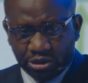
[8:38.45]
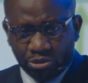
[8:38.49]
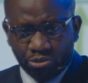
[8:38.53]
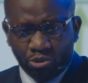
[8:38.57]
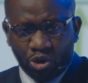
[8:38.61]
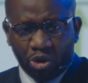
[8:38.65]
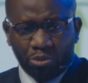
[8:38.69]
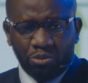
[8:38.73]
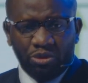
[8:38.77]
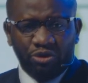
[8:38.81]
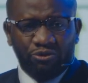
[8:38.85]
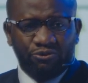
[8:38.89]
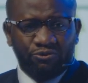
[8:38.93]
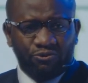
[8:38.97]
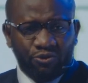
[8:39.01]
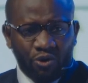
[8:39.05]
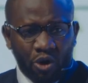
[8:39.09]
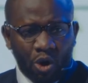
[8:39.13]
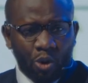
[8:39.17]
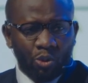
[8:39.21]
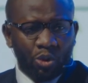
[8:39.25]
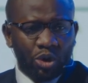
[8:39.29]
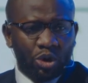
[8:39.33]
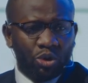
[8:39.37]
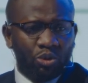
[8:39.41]
But
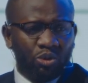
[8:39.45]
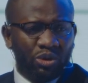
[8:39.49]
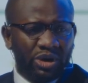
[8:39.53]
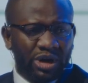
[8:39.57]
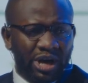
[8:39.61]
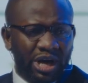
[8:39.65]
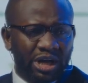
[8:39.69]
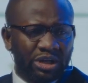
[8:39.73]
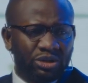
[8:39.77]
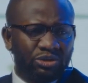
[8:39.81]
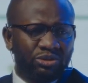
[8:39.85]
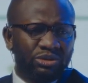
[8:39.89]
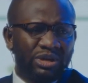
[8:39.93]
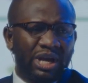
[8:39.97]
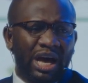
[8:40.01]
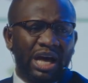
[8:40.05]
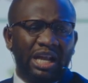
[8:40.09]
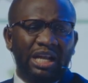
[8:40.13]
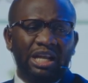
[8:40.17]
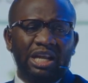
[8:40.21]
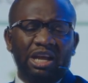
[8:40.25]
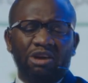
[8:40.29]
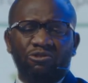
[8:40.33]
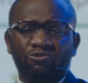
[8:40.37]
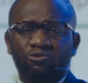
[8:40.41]
before we could get to that
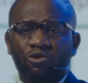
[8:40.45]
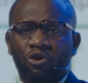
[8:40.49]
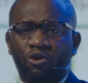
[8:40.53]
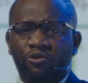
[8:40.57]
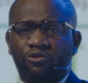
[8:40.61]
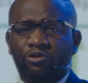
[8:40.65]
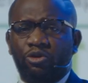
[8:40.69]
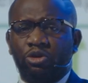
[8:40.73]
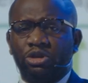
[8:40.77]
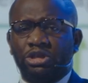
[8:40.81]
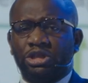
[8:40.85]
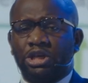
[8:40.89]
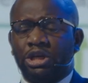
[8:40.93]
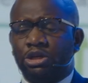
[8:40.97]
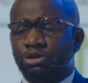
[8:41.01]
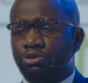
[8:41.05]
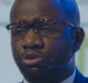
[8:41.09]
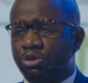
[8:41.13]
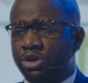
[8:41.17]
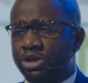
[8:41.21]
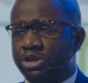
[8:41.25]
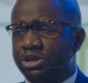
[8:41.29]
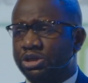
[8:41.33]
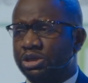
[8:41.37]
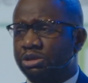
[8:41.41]
level of
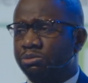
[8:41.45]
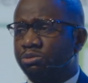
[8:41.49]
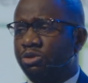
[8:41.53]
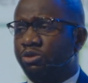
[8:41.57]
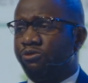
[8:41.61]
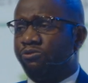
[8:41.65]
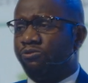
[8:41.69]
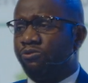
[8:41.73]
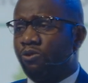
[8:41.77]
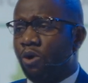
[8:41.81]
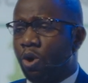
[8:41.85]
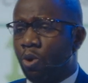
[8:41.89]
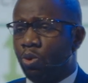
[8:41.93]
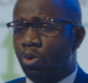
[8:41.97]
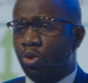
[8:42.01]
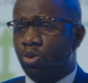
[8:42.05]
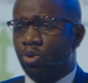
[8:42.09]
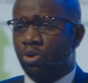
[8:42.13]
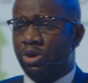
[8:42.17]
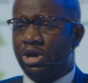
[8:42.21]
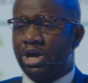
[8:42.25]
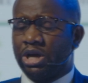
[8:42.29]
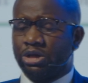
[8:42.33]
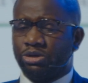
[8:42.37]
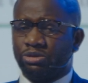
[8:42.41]
concentration, before we
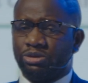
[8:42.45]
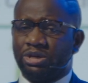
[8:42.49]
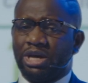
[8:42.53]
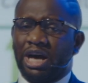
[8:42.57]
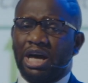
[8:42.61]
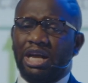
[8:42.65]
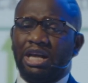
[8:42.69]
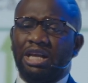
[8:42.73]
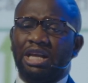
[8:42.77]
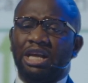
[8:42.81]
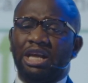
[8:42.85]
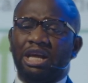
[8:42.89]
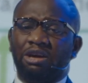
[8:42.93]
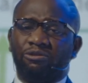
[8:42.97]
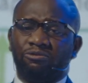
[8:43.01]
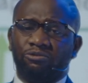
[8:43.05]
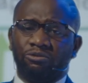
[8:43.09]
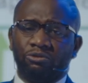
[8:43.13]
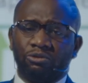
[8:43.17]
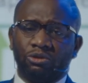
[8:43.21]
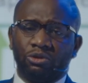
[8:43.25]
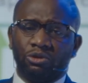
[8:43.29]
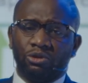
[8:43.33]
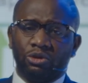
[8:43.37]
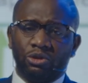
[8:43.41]
could get to that
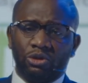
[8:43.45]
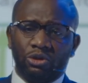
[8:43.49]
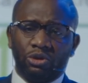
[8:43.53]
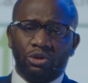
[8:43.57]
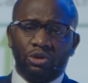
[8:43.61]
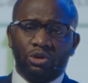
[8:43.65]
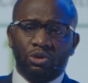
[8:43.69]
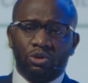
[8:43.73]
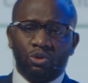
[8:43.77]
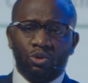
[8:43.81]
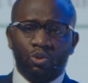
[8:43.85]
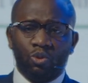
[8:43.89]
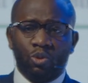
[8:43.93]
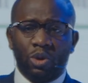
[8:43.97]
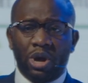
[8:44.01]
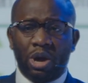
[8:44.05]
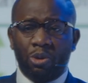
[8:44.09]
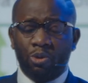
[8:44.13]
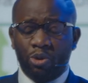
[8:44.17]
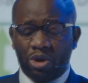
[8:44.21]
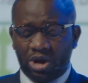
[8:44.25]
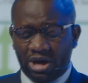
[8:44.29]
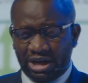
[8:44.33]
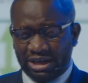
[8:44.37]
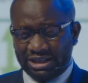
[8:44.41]
level where
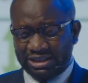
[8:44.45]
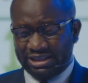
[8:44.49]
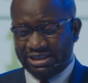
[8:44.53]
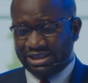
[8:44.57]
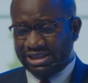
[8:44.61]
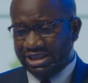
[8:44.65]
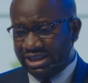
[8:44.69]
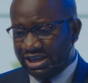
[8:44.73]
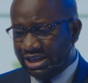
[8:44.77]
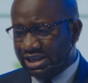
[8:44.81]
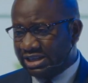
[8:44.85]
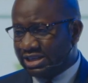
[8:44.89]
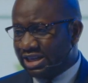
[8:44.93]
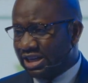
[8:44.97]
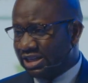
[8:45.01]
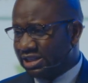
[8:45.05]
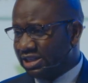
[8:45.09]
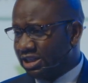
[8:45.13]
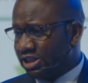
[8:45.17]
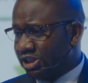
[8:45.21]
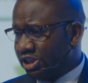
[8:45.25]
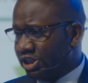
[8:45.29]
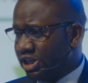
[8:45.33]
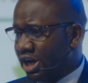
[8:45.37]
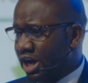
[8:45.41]
we can see it as
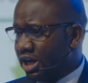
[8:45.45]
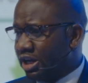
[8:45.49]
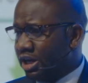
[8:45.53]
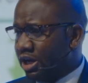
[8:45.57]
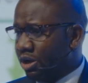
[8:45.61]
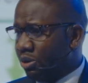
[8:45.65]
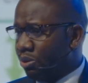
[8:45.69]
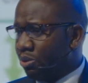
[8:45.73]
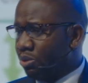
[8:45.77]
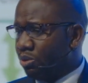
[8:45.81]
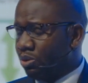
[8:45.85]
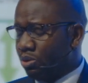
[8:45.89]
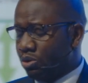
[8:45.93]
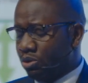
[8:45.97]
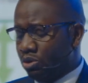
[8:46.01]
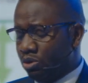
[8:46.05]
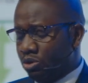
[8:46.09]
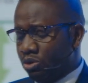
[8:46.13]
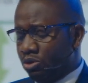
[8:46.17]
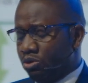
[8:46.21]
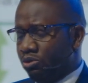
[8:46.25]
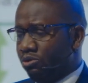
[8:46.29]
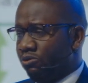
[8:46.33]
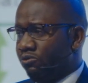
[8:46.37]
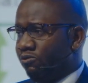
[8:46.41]
a channel
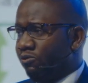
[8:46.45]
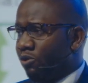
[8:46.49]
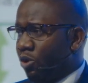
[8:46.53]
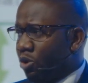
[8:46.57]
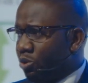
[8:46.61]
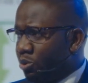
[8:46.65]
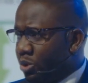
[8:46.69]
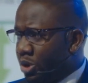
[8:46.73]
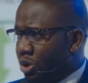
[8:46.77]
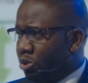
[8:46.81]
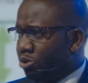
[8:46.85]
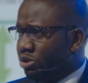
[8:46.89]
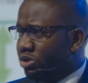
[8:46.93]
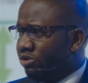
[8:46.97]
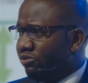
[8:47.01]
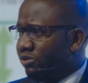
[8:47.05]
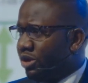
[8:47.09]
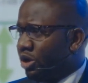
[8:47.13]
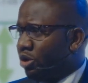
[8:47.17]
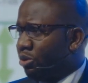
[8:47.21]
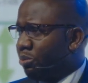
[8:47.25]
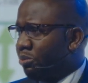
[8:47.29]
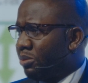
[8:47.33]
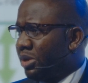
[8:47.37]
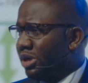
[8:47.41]
for real
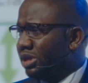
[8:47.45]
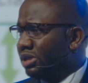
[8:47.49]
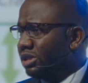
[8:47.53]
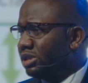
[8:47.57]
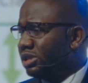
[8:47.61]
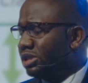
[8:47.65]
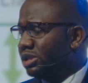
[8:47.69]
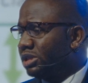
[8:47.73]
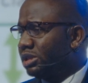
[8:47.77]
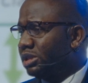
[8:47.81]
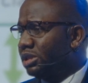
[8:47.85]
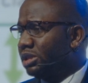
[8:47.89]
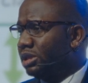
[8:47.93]
development,